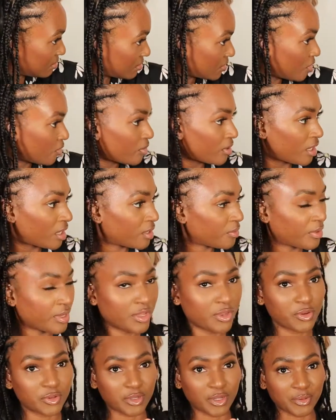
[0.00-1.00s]
Okay, wait,
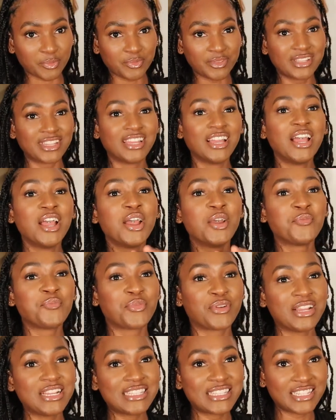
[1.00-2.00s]
hold up.
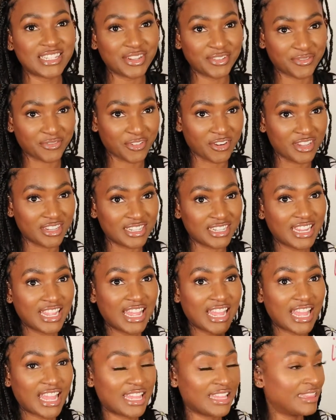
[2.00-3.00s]
Braids in the front
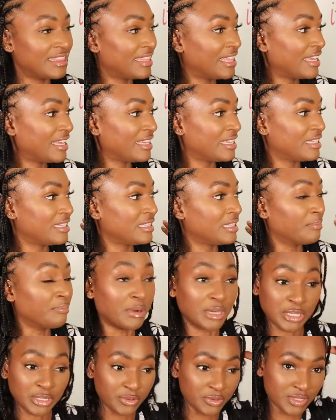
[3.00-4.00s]
and then the
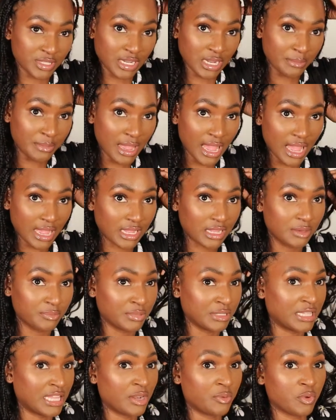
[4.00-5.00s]
bundles in the back.
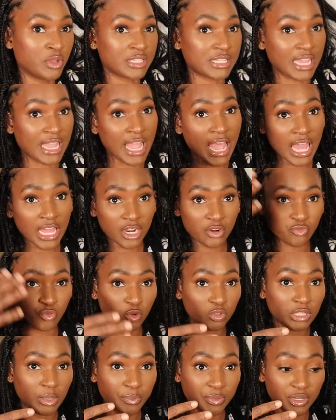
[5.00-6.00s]
But then once I had it
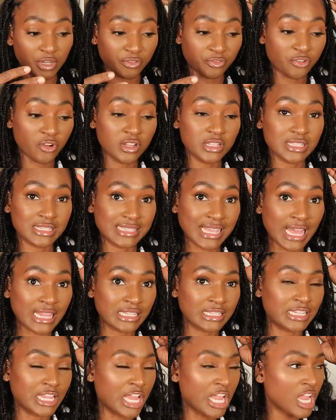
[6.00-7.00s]
rolled up in the front,
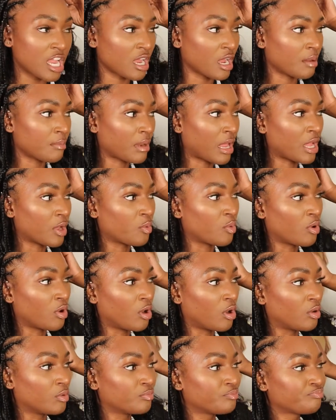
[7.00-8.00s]
styling the hair, I'm like,
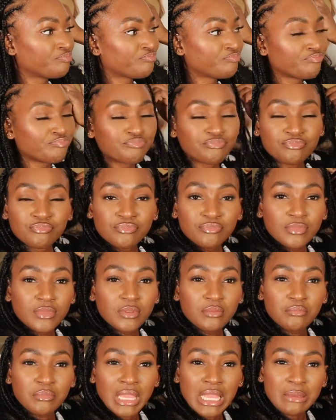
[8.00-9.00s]
well,
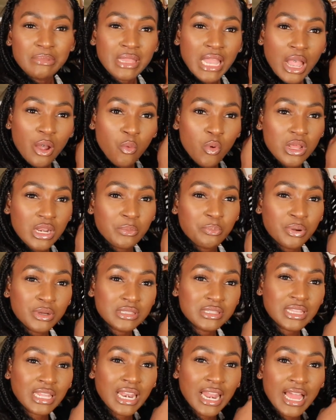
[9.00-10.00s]
maybe I want to
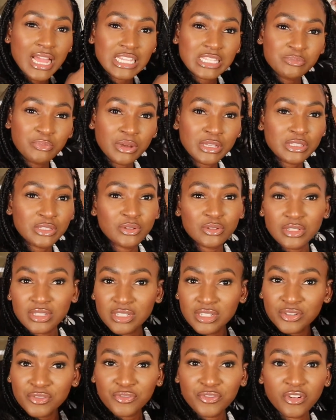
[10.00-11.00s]
put the last bundle
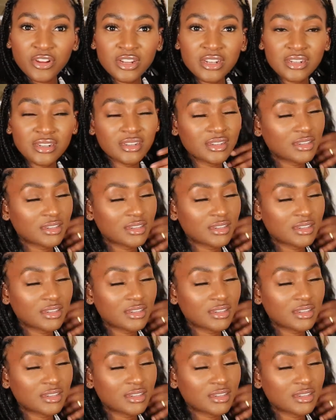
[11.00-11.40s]
in the front.